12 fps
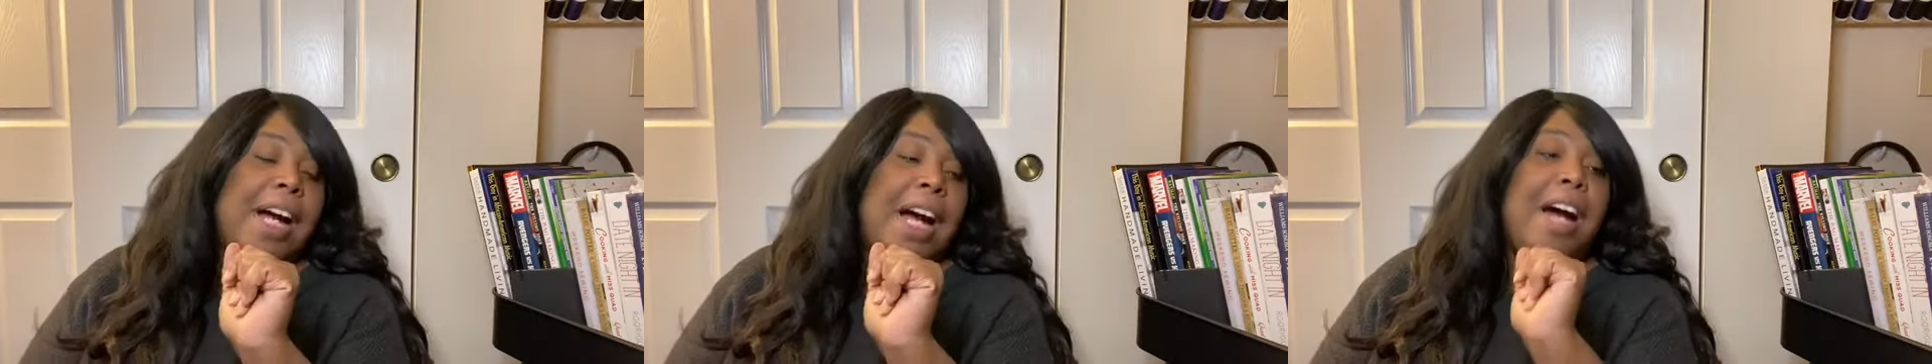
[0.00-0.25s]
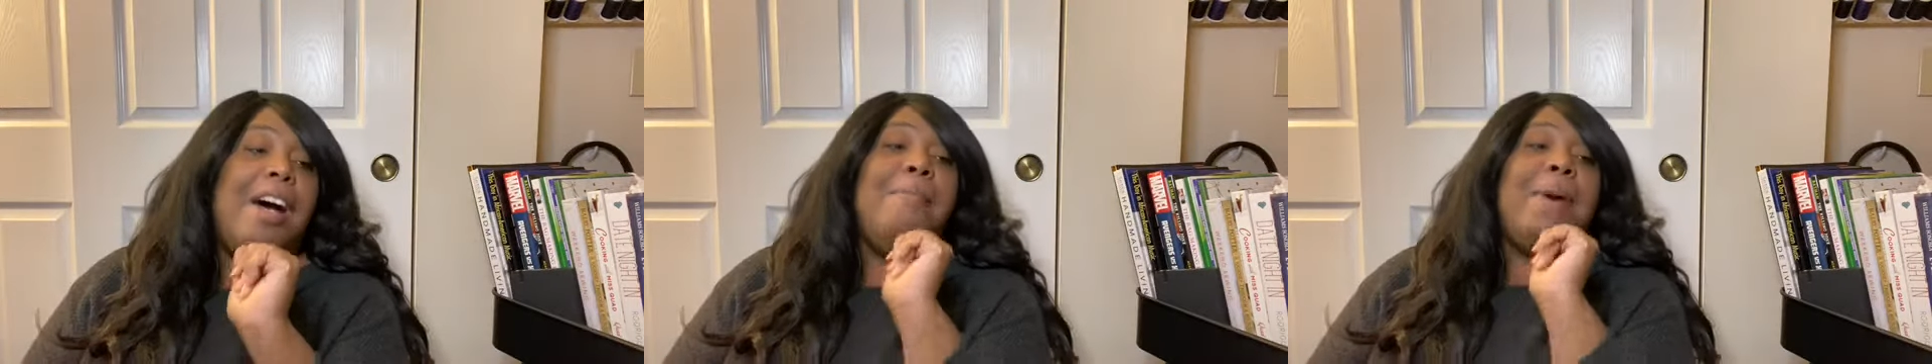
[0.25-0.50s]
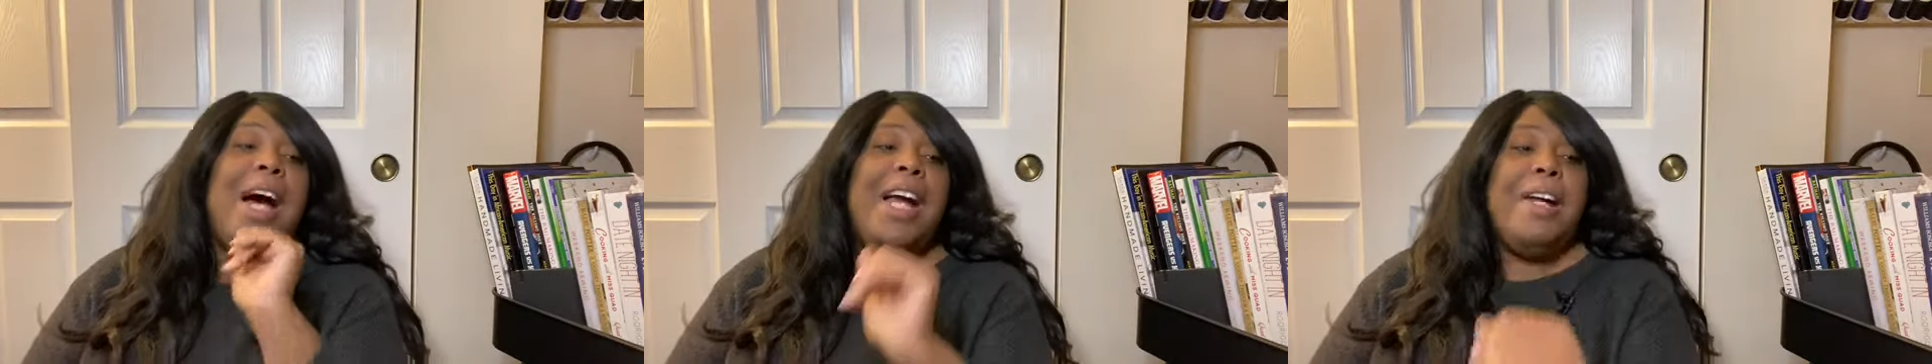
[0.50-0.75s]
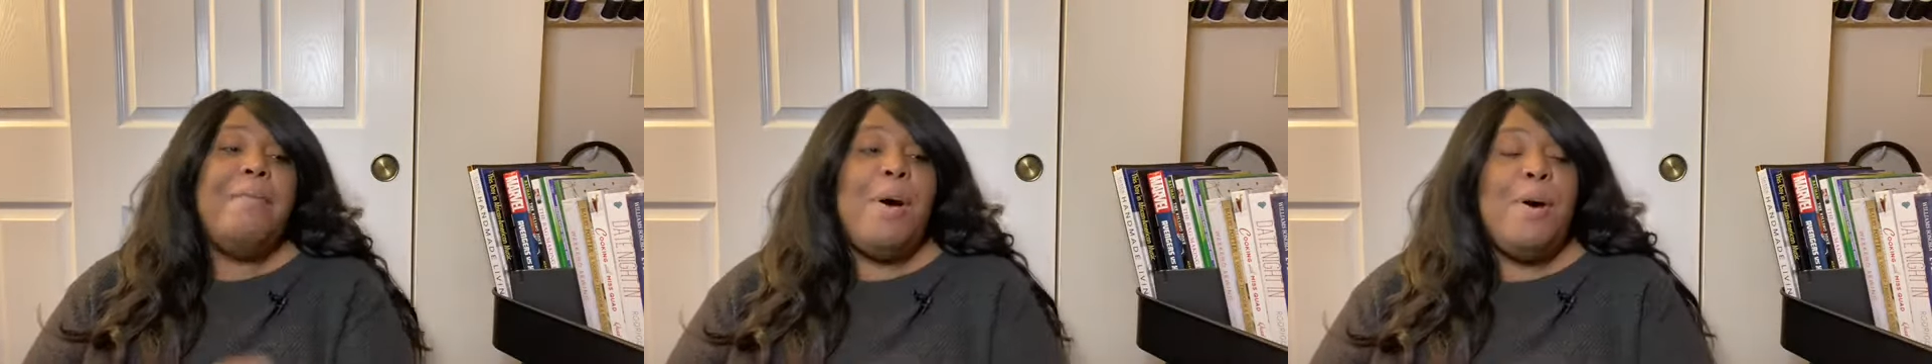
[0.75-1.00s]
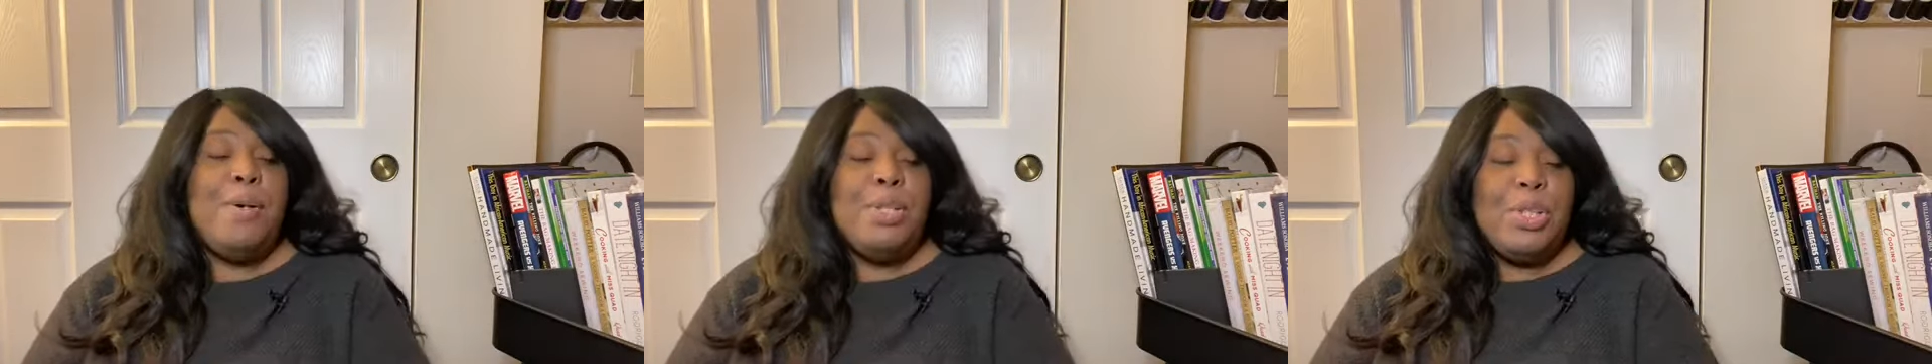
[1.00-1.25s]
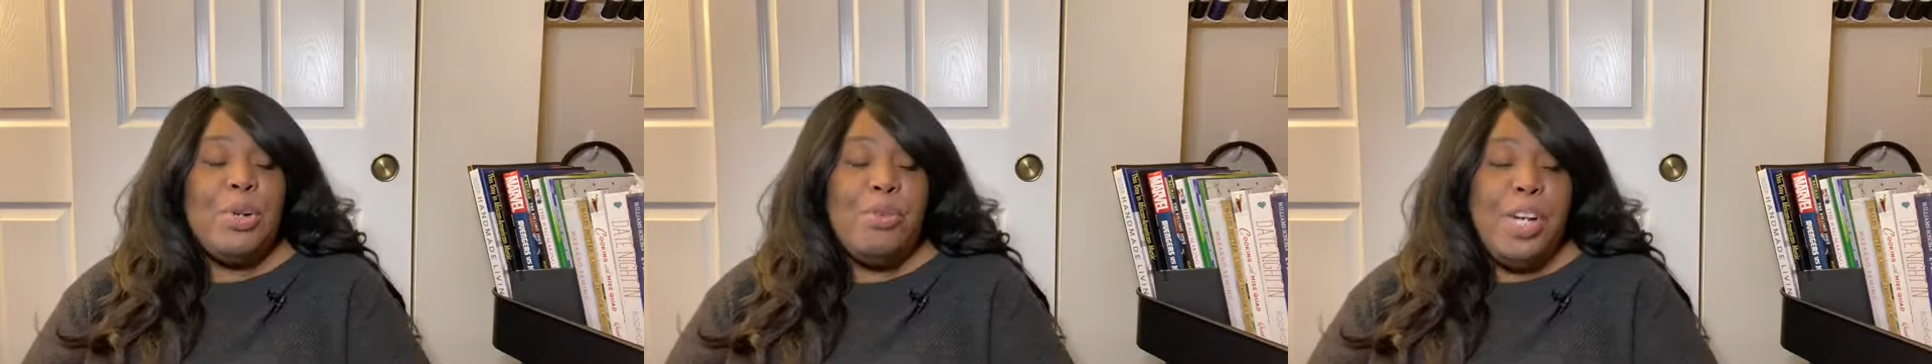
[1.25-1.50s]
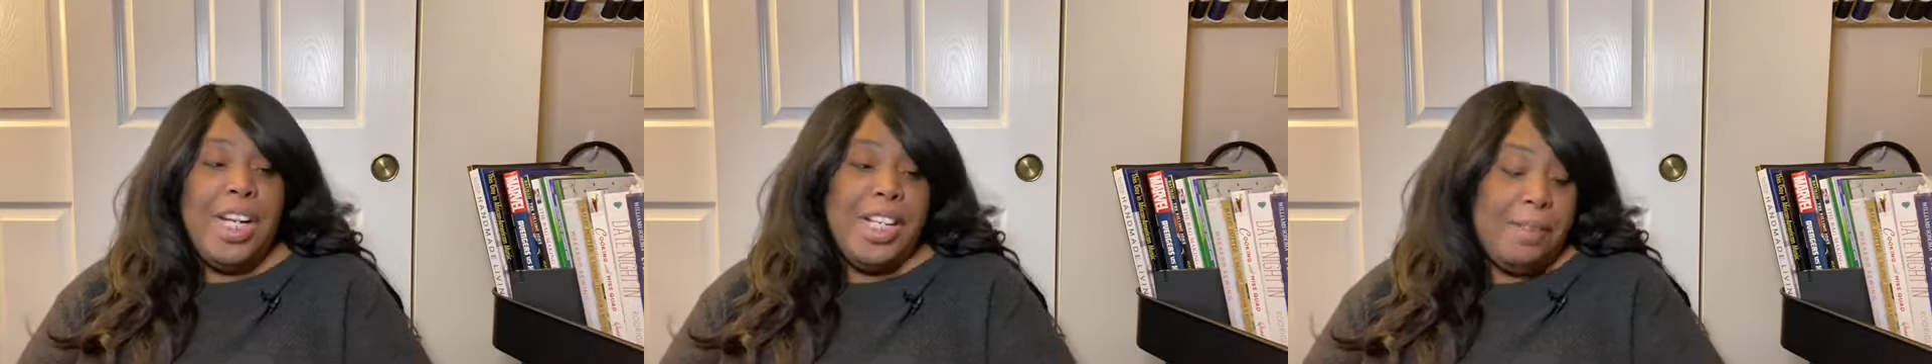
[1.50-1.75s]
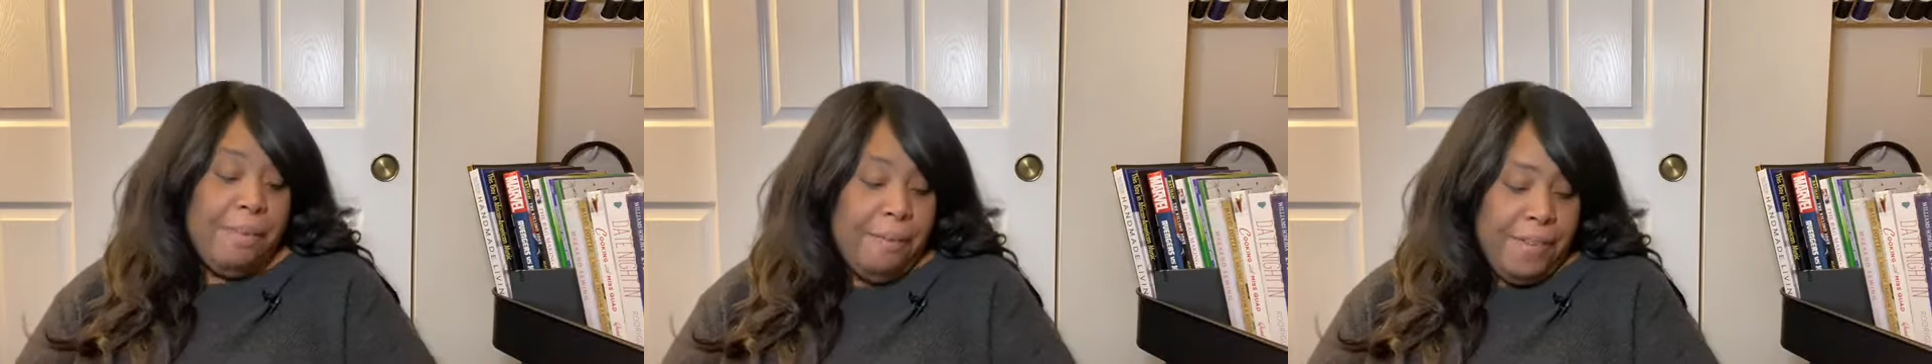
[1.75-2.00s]
Um, I am also reading
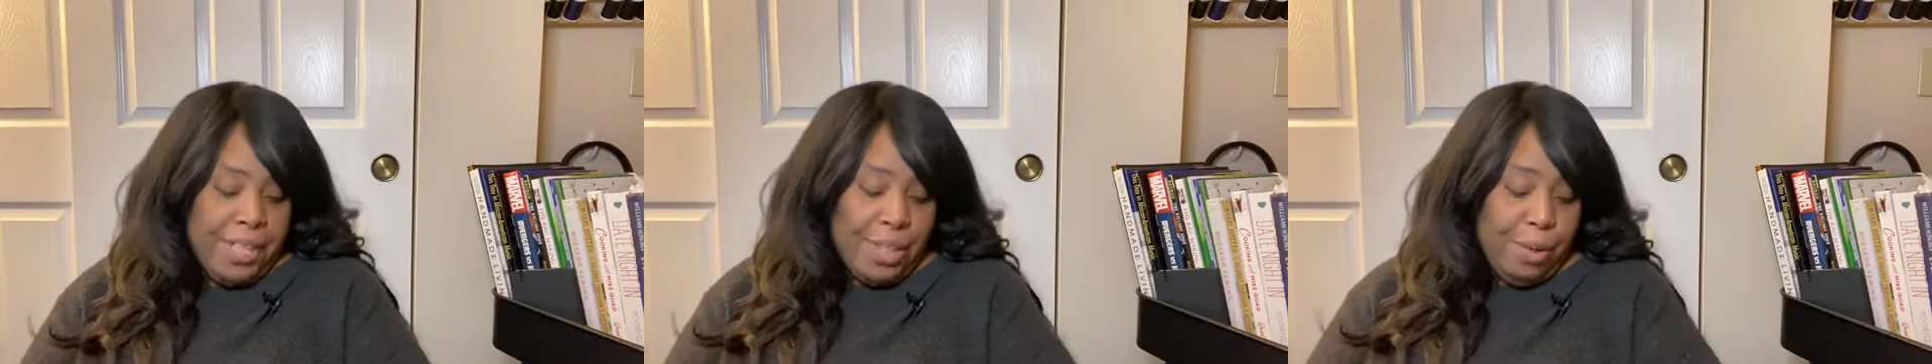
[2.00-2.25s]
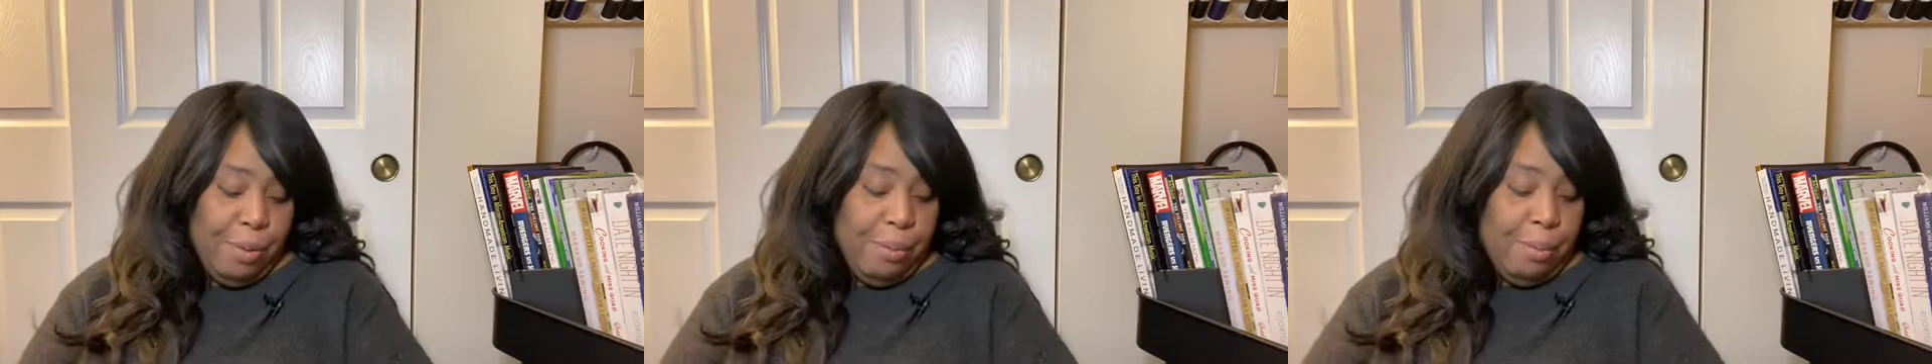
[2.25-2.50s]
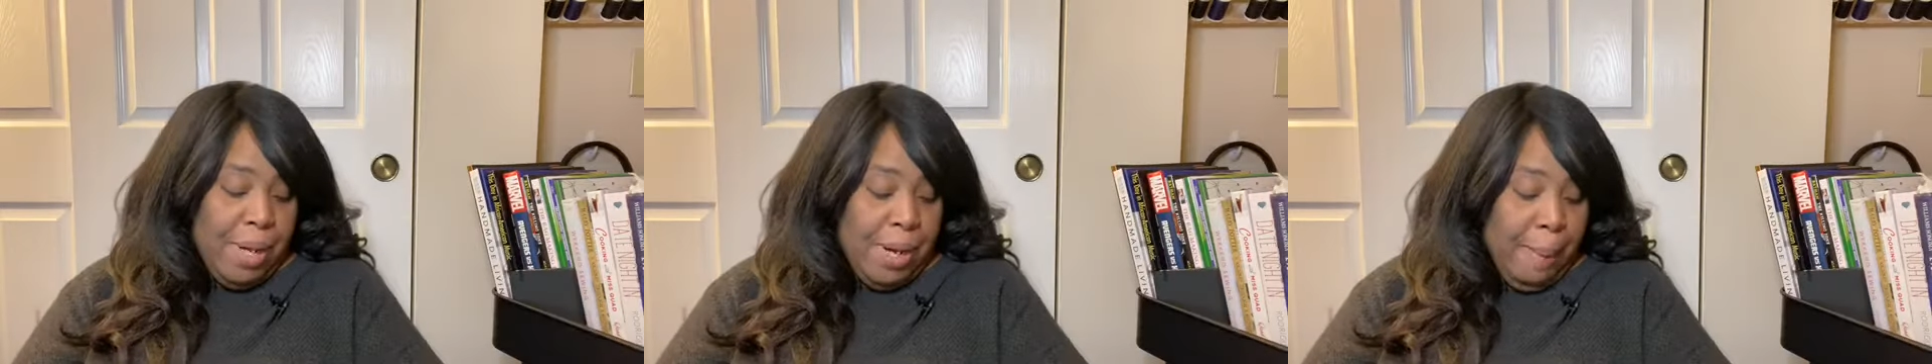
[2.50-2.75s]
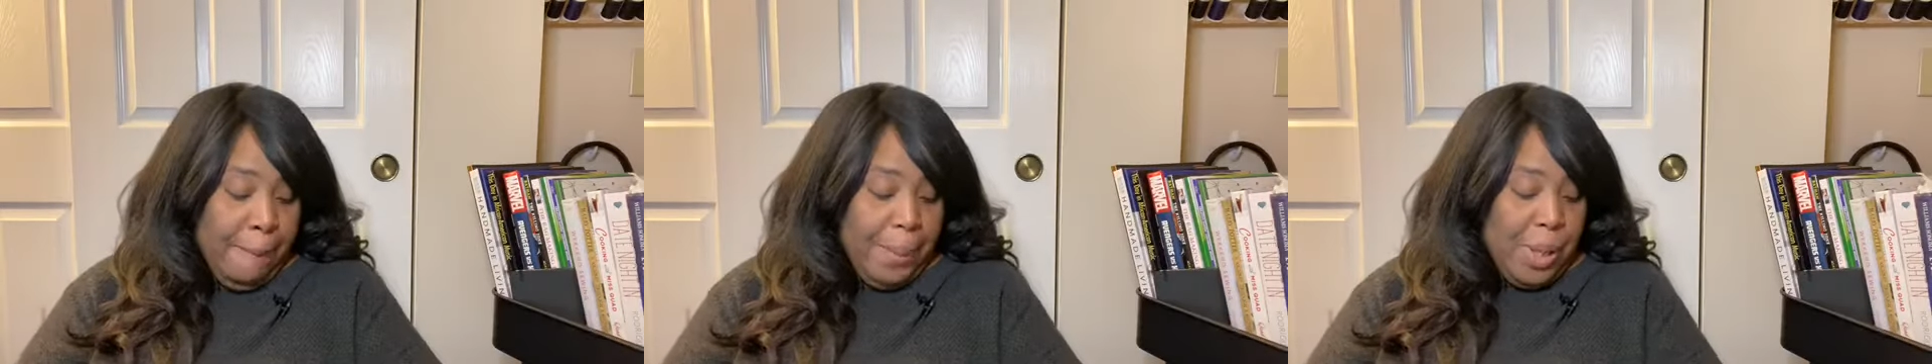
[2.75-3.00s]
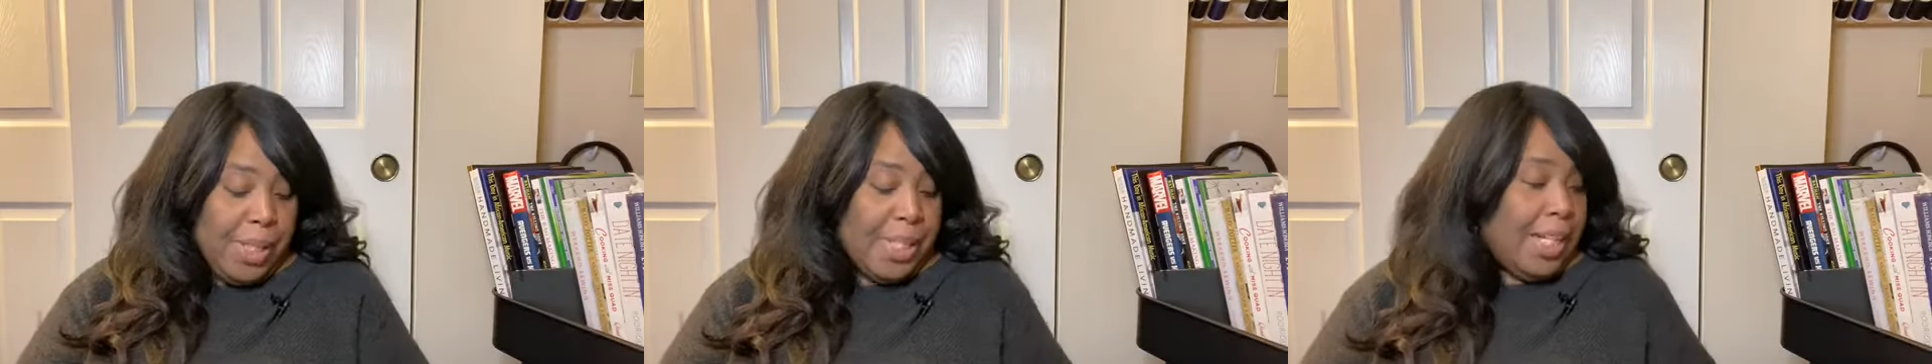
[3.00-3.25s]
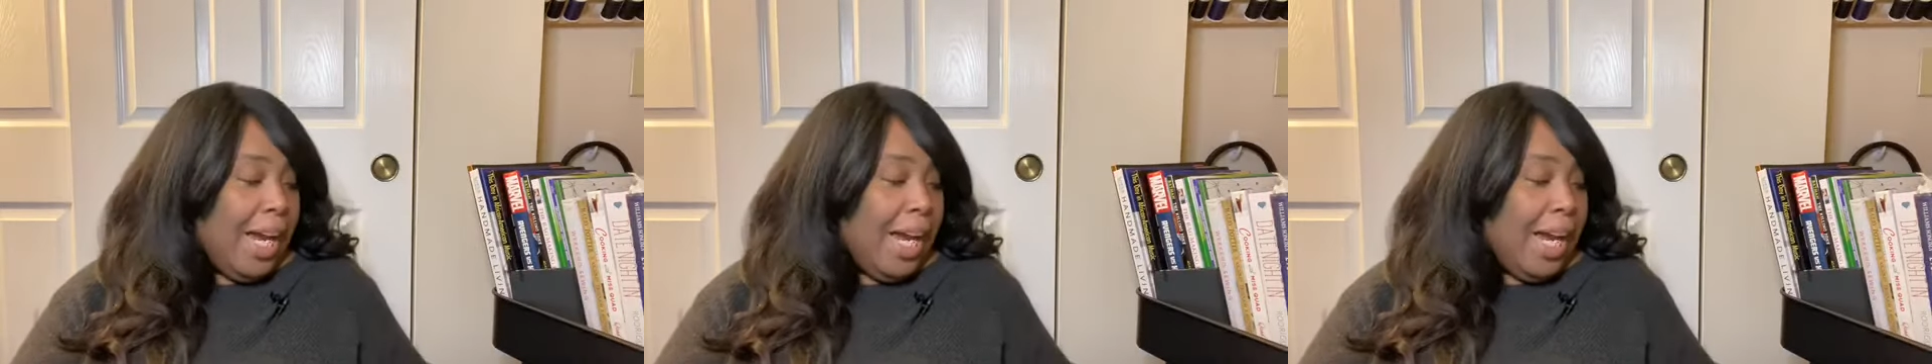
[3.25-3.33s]
some physical books.